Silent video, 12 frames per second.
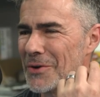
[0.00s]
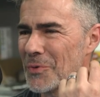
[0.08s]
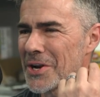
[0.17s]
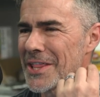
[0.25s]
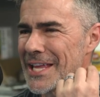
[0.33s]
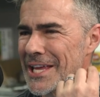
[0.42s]

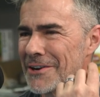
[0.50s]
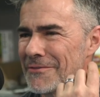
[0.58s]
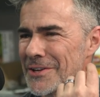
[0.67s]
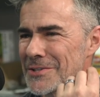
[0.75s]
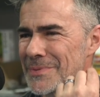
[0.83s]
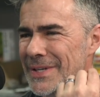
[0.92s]
One of the
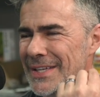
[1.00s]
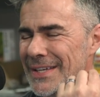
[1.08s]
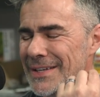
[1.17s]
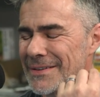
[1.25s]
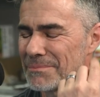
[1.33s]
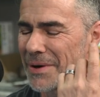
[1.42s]
interviews we
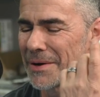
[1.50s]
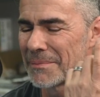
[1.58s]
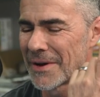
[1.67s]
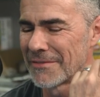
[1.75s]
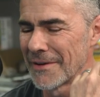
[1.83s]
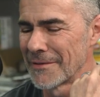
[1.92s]
did. Yeah. Probably
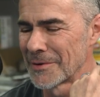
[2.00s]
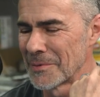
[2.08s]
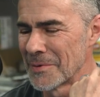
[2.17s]
my favorite